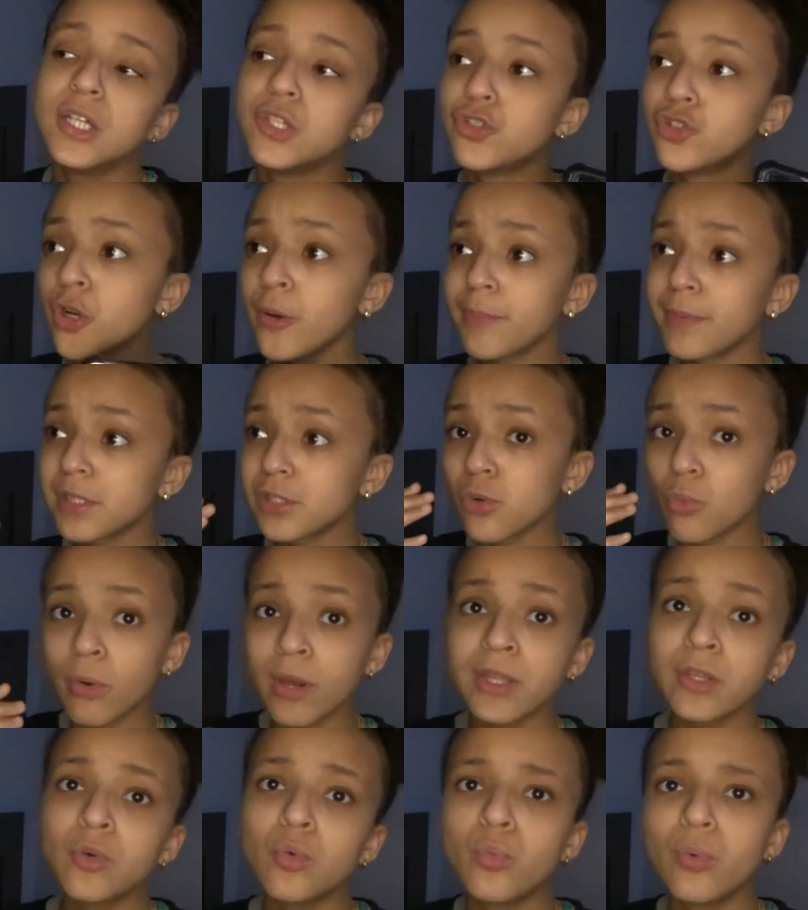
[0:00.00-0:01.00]
Drip is the
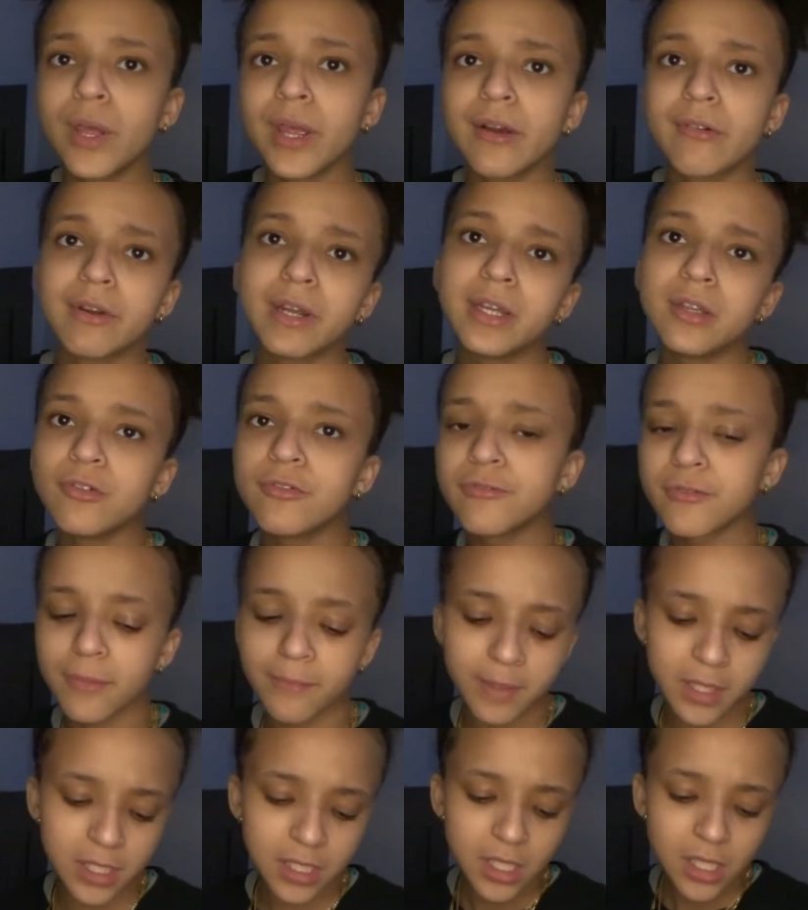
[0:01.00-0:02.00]
way you wear it. You feel
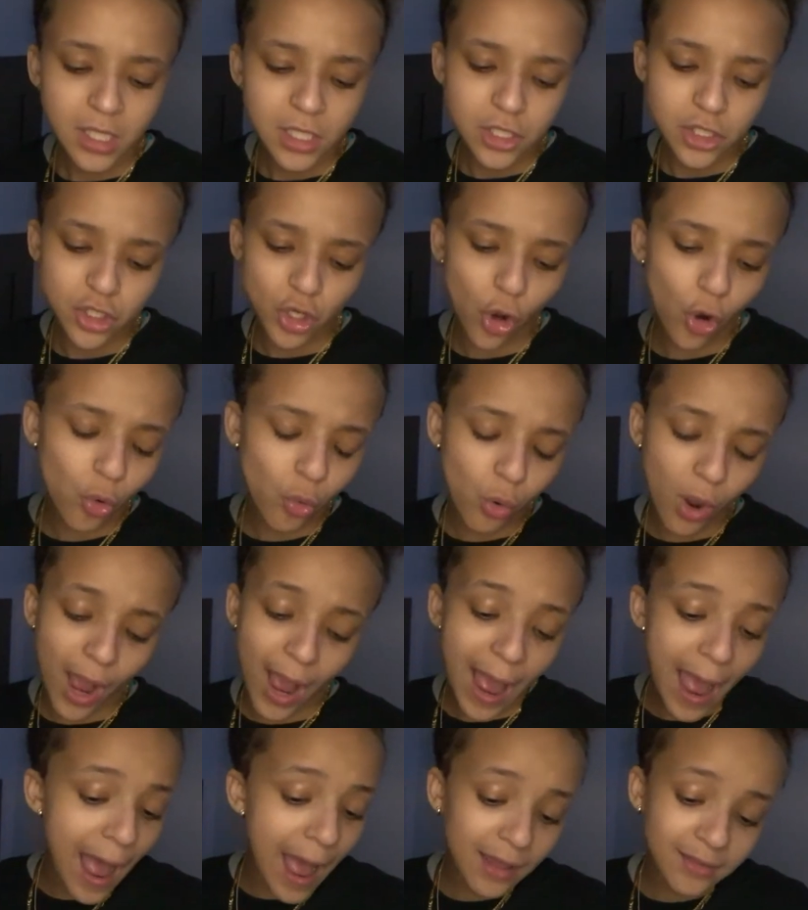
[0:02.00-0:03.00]
me? So
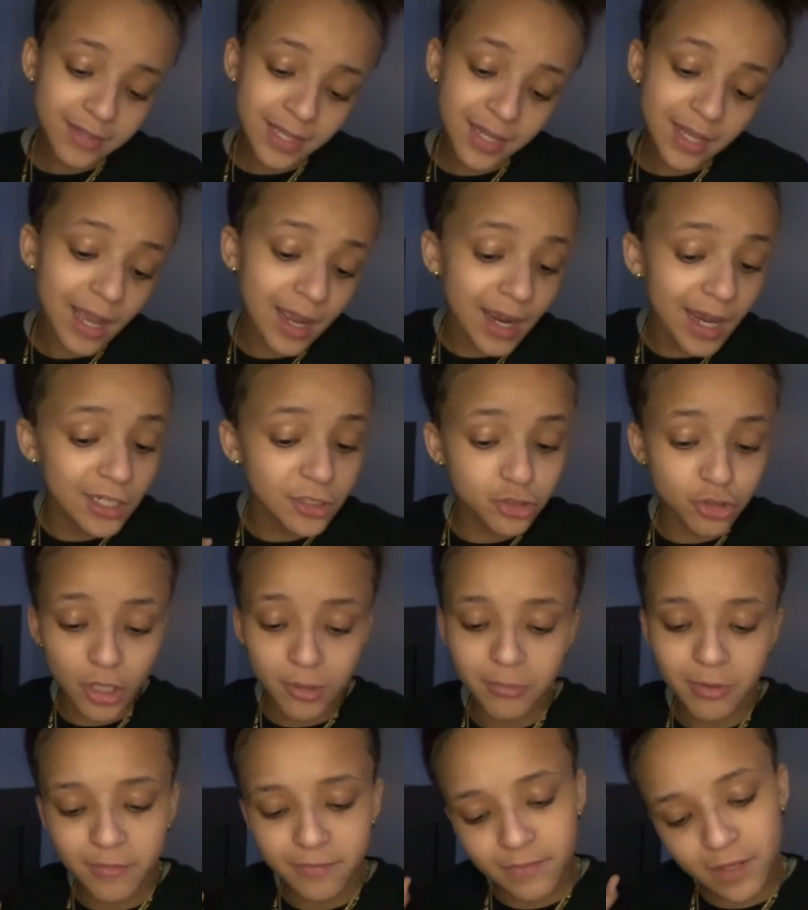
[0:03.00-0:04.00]
I, I think I got
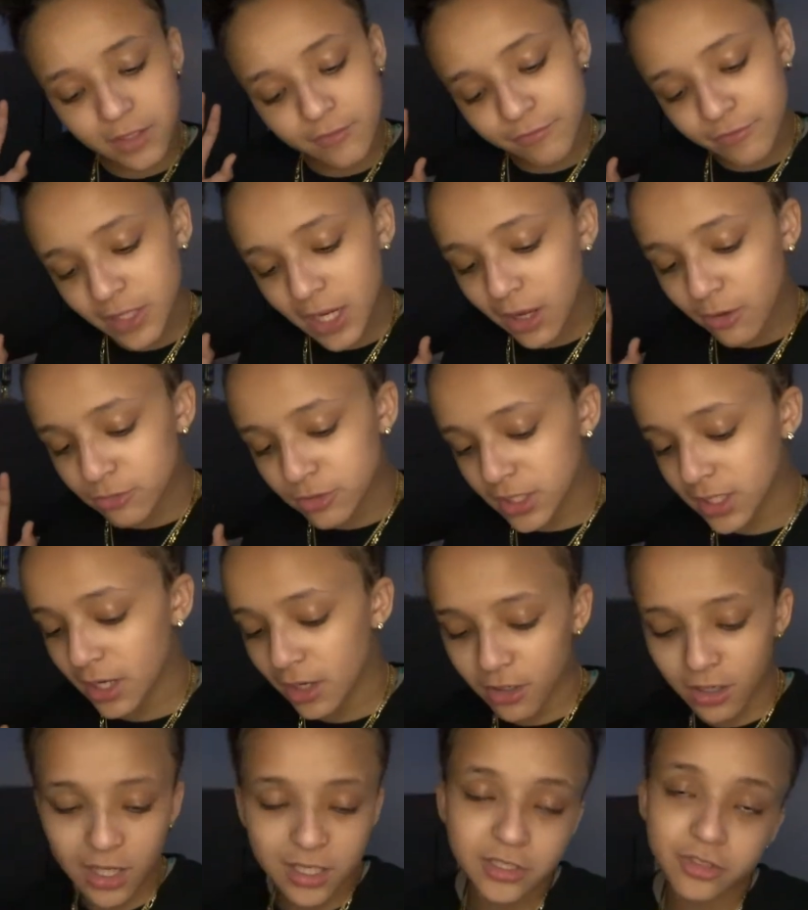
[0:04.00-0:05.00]
drip. If, if y'all don't think I
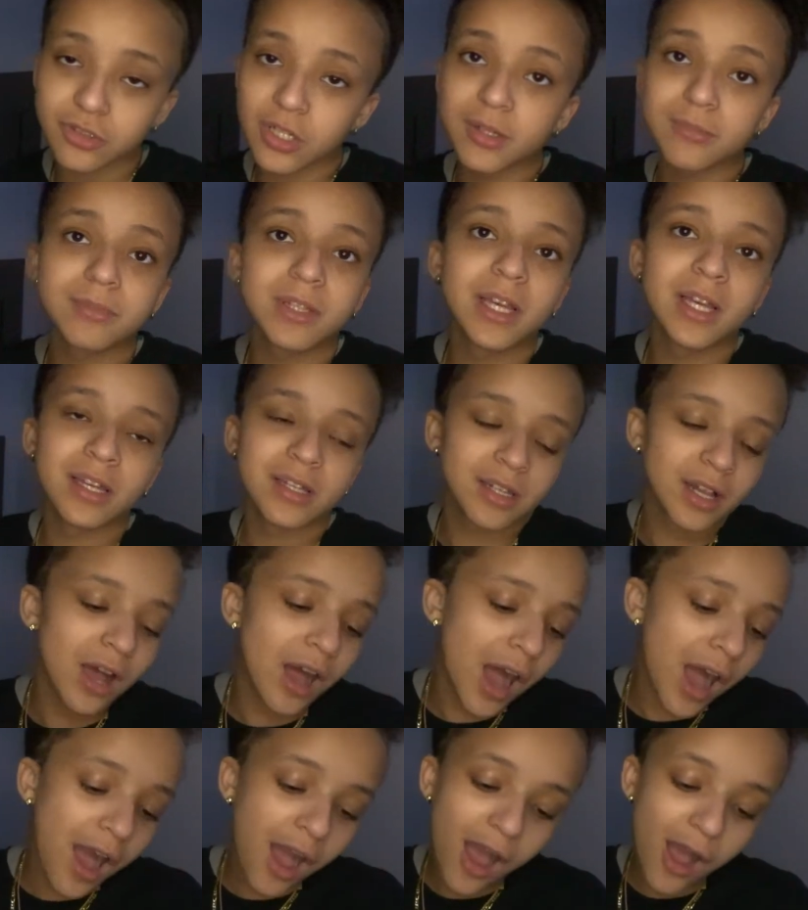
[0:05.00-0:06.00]
got drip, then
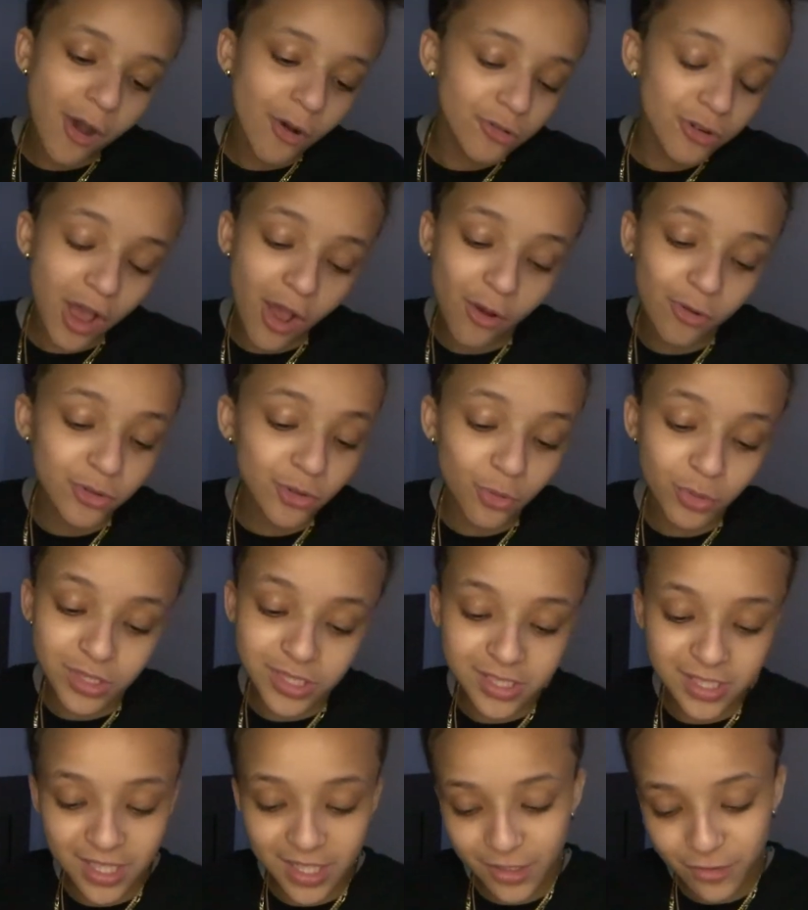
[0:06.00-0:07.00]
I don't I don't know what to
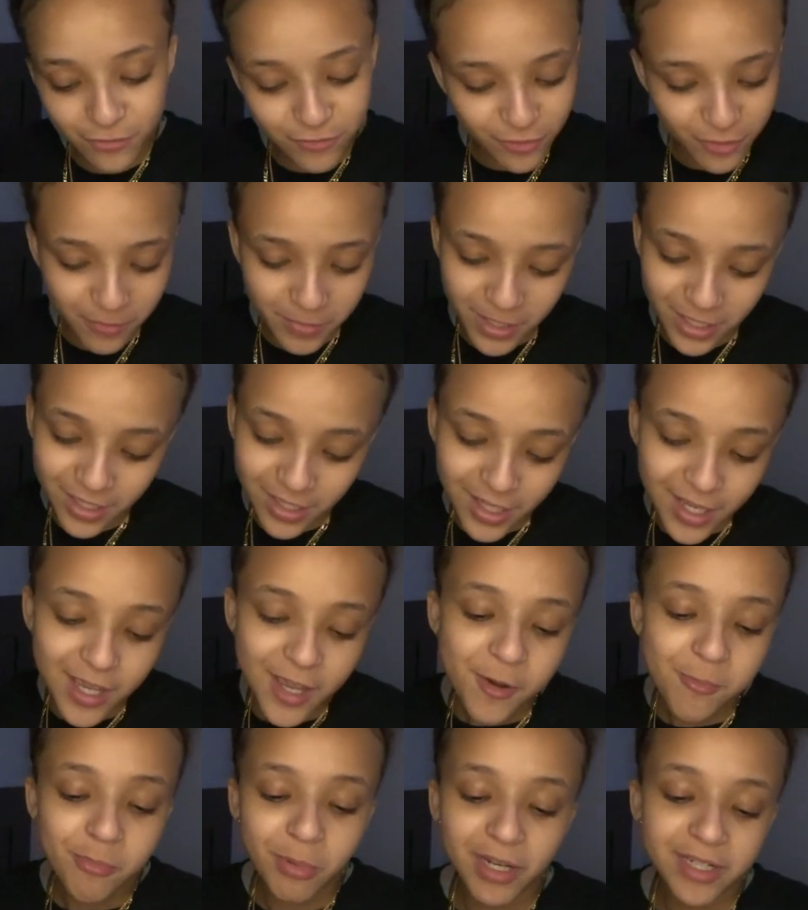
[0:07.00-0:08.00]
say. You feel me?
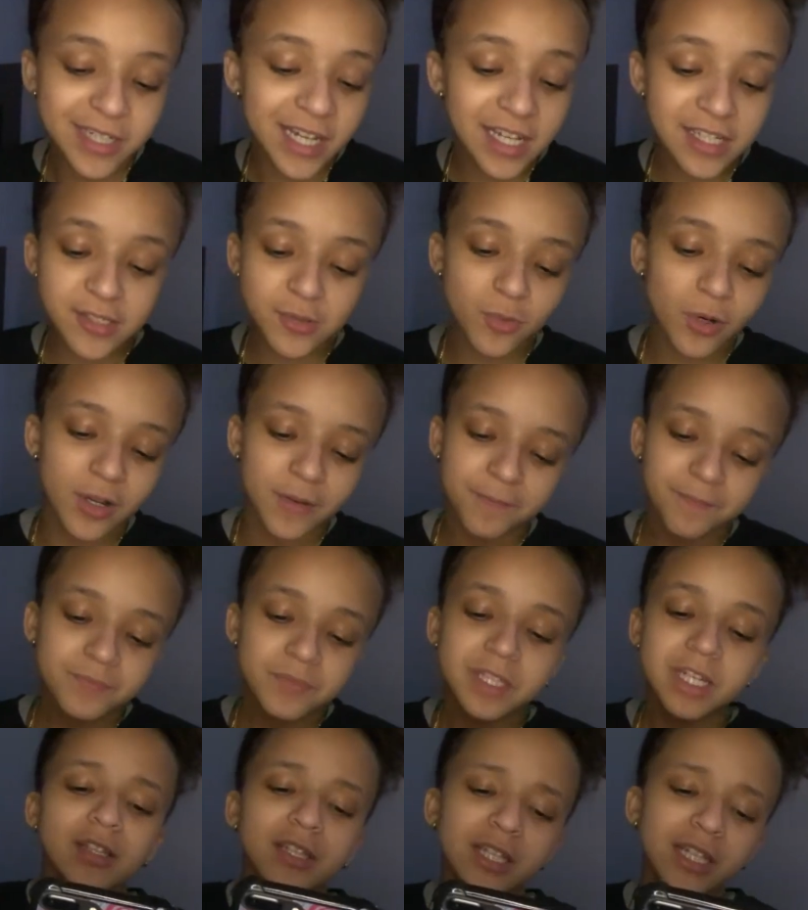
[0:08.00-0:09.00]
But next one,
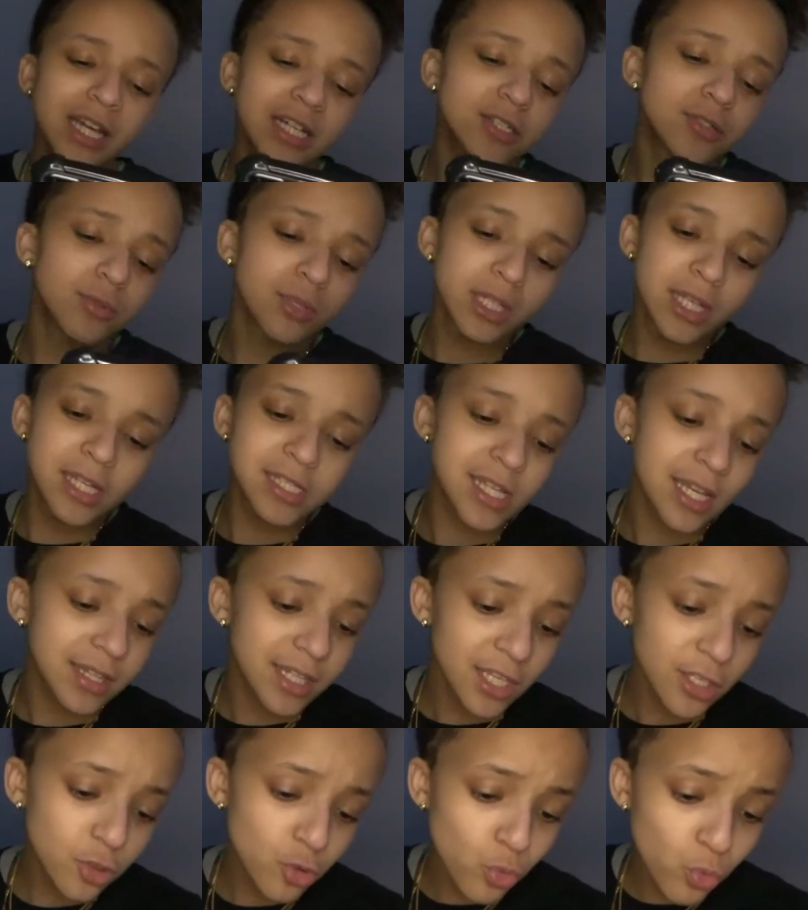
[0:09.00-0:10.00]
the next one is I
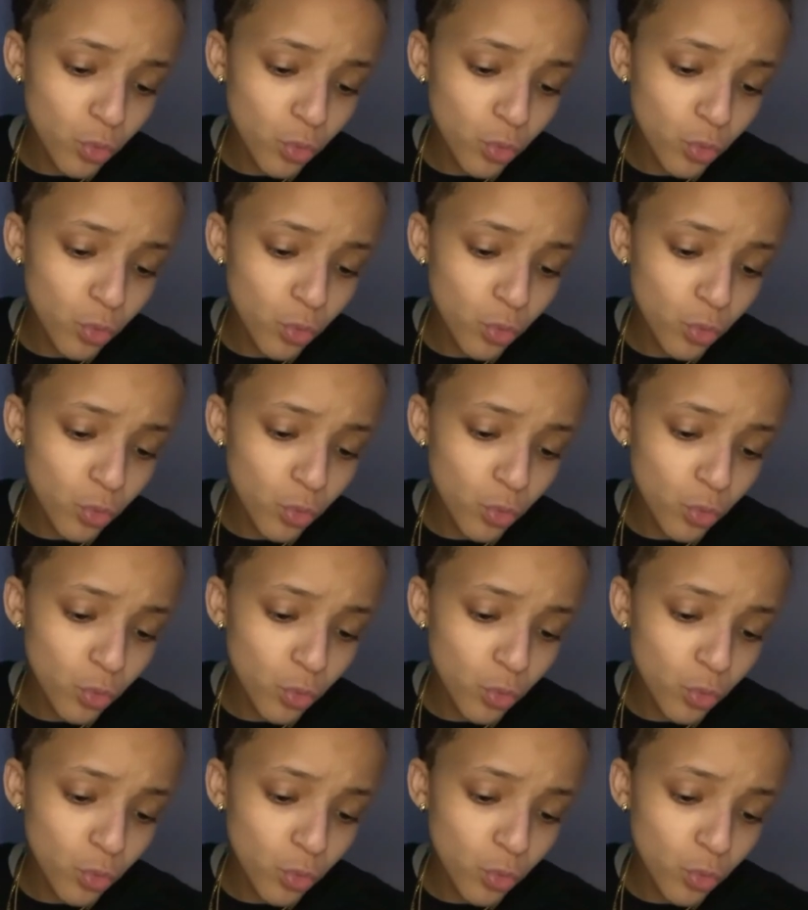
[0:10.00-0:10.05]
think you